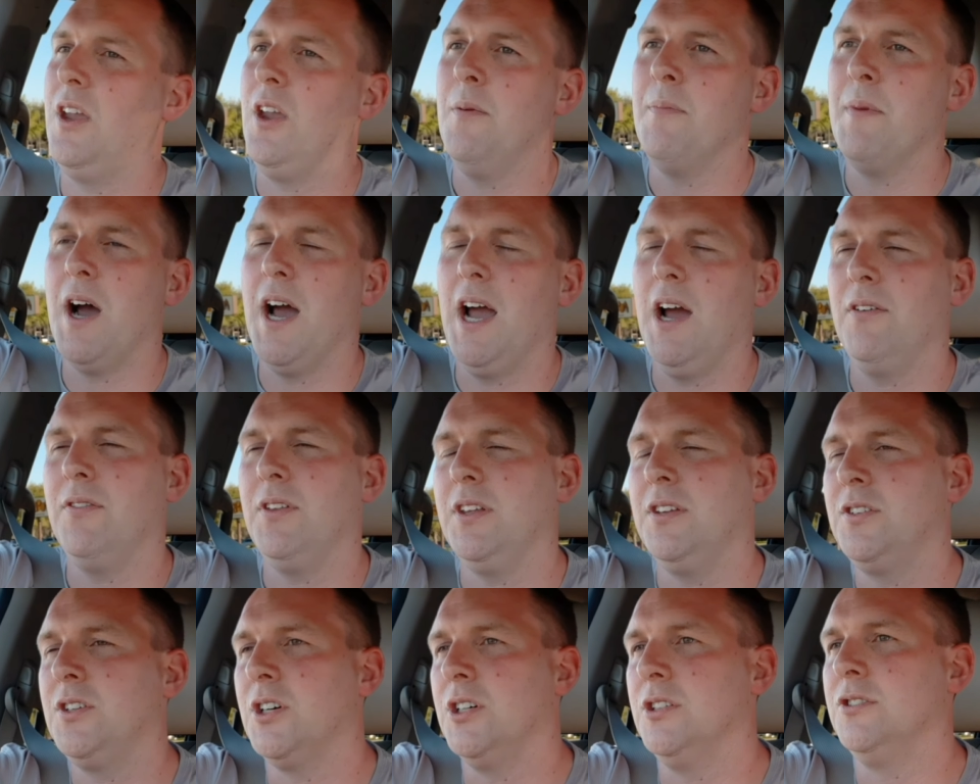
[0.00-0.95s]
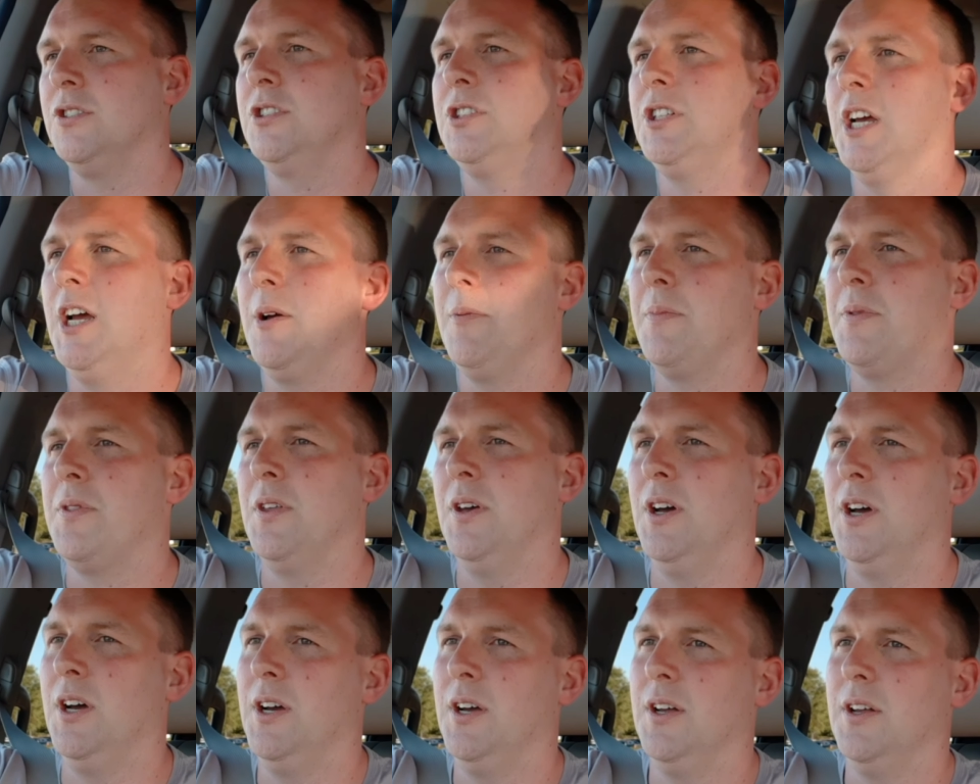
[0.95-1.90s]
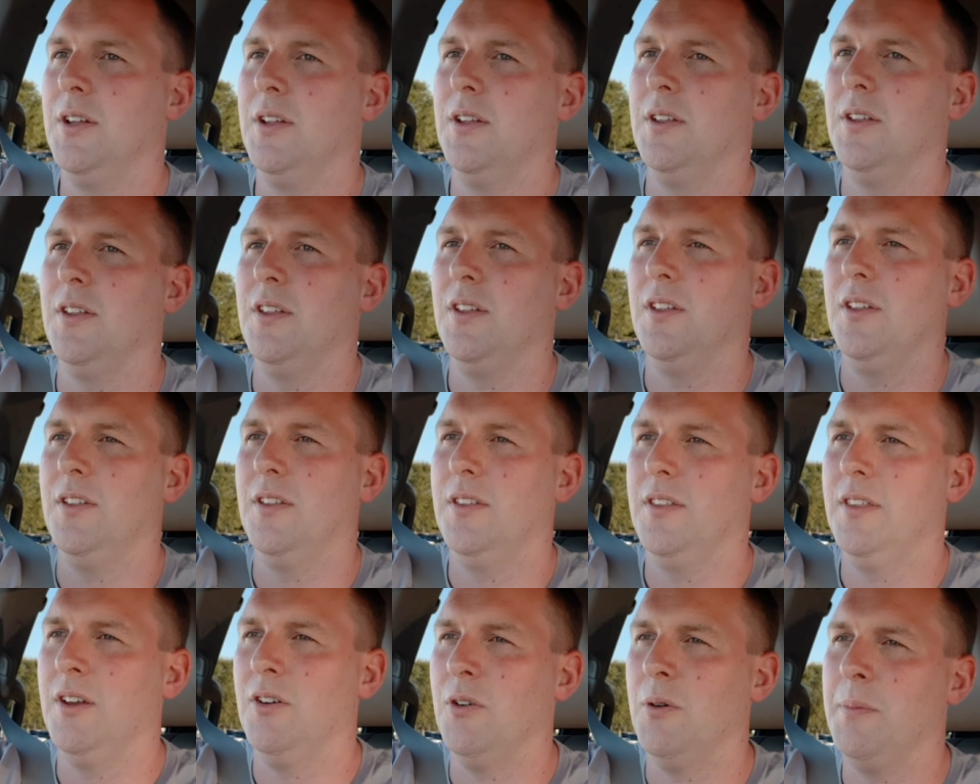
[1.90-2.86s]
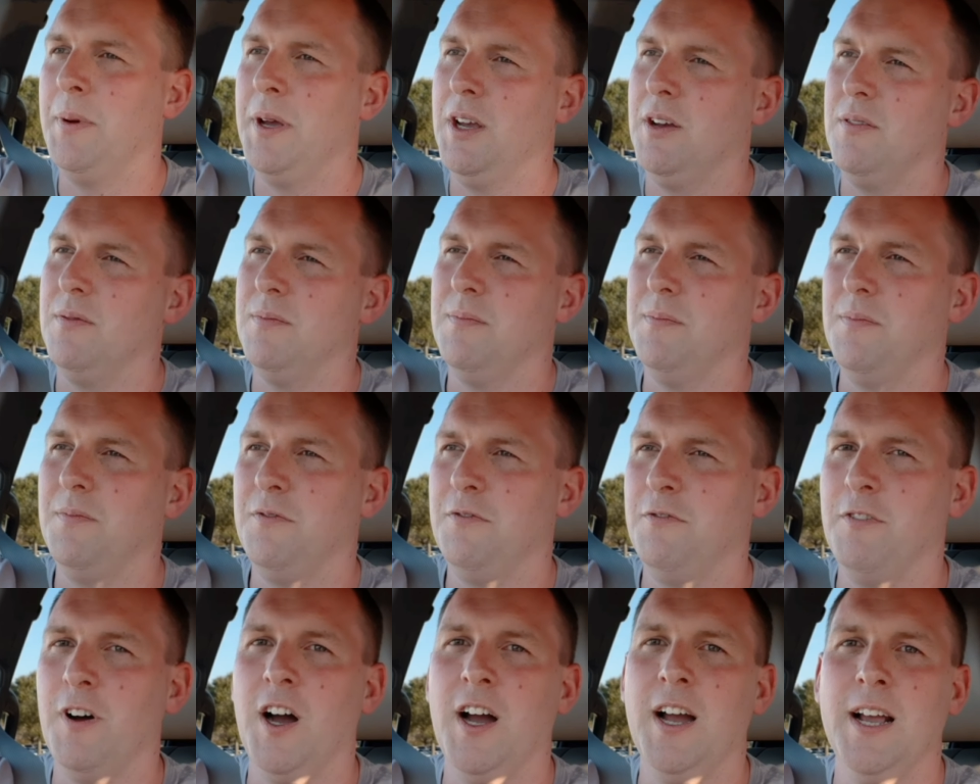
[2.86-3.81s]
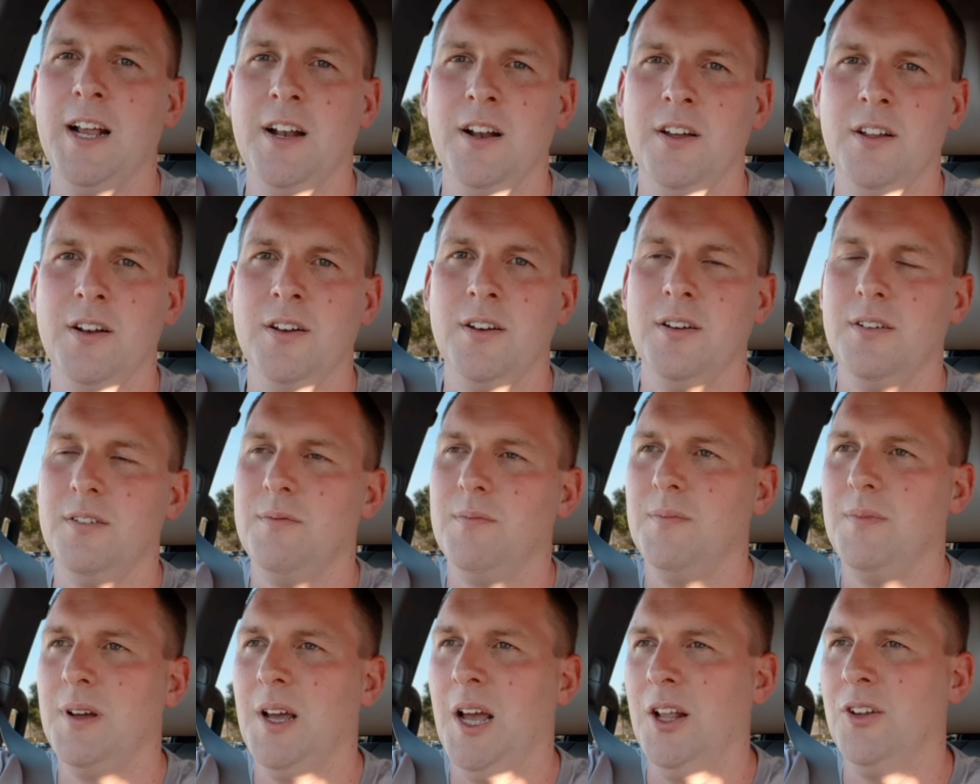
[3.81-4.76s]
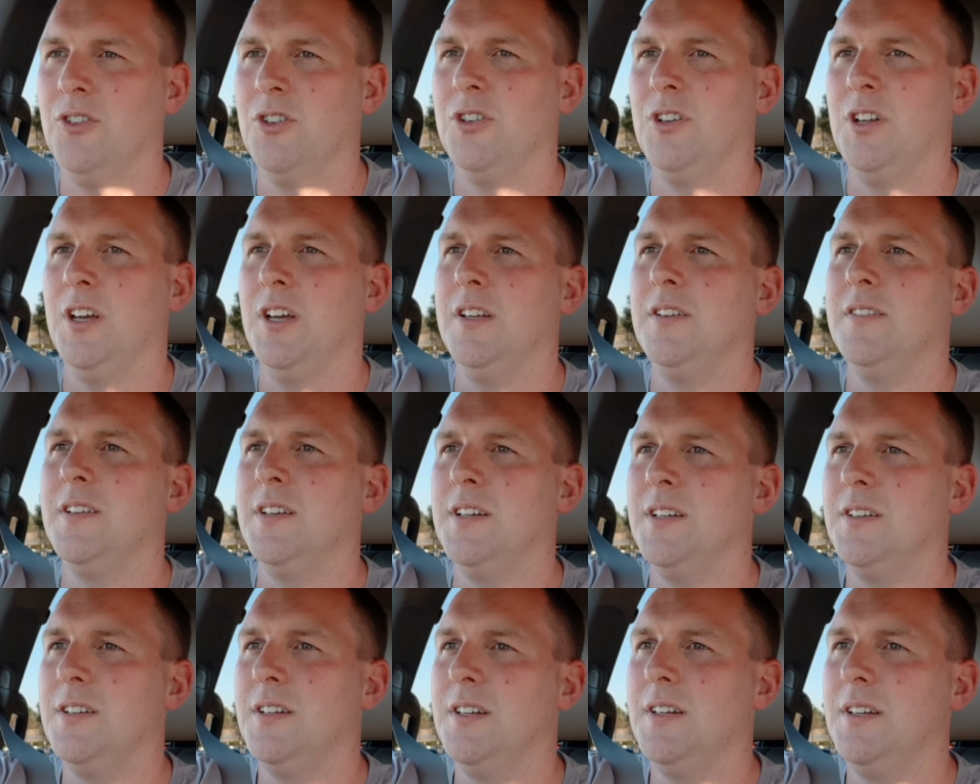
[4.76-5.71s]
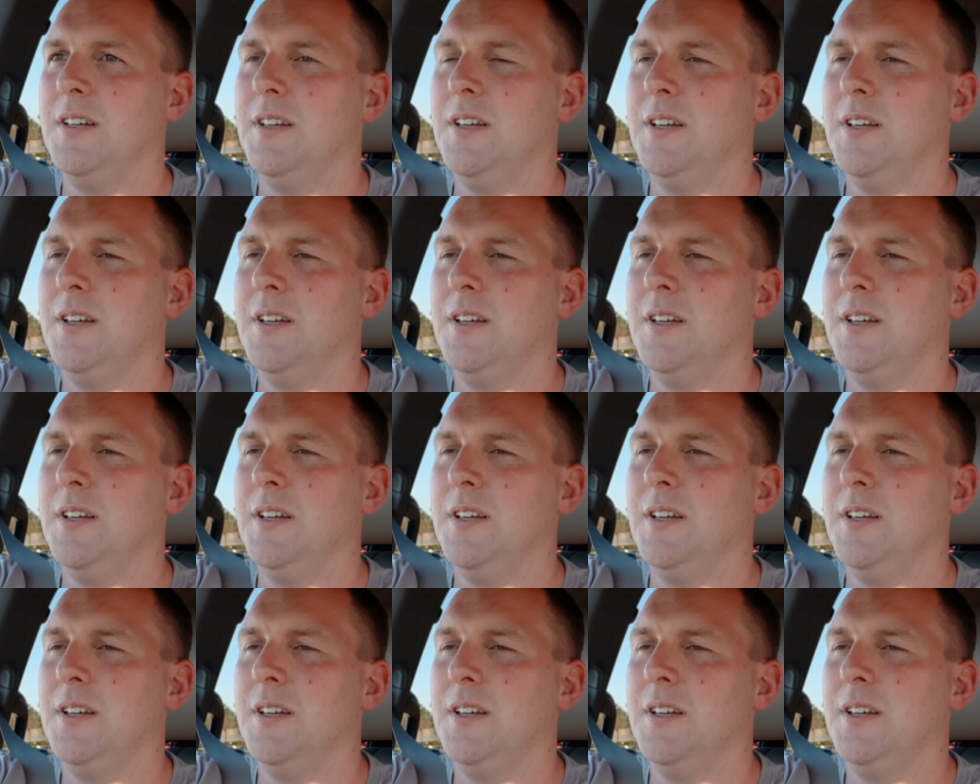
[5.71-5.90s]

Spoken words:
you might have this concept that they're a bit violent, agitated.